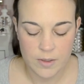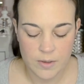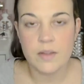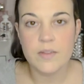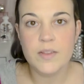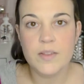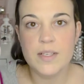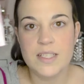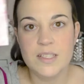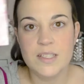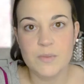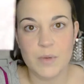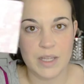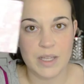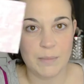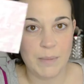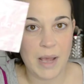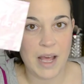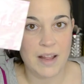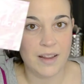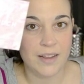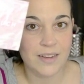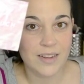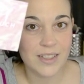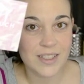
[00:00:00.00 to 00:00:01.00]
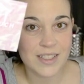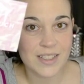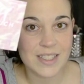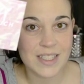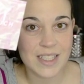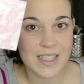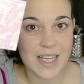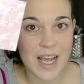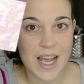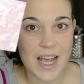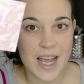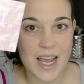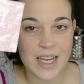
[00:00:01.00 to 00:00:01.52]
This is what the palette looks
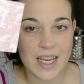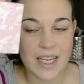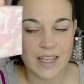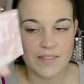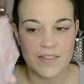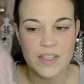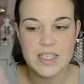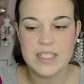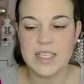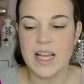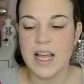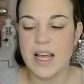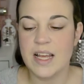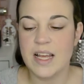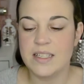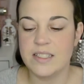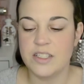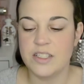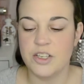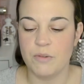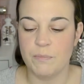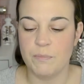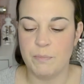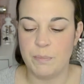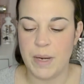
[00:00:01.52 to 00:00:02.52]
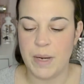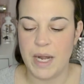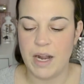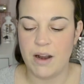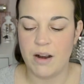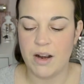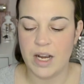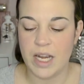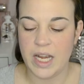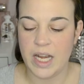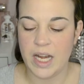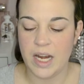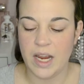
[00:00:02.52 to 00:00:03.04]
like. This has your
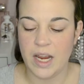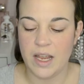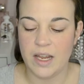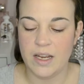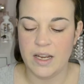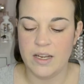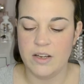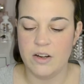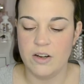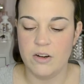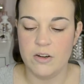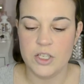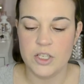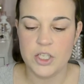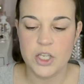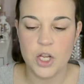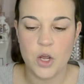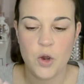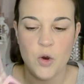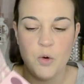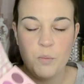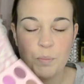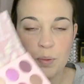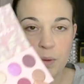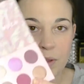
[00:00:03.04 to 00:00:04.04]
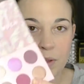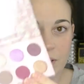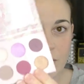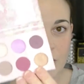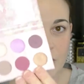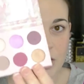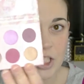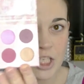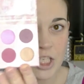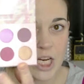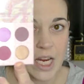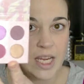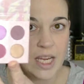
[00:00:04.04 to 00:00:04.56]
berry and your taupe
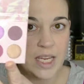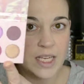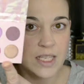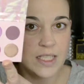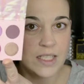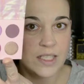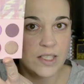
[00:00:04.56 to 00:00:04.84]
shades,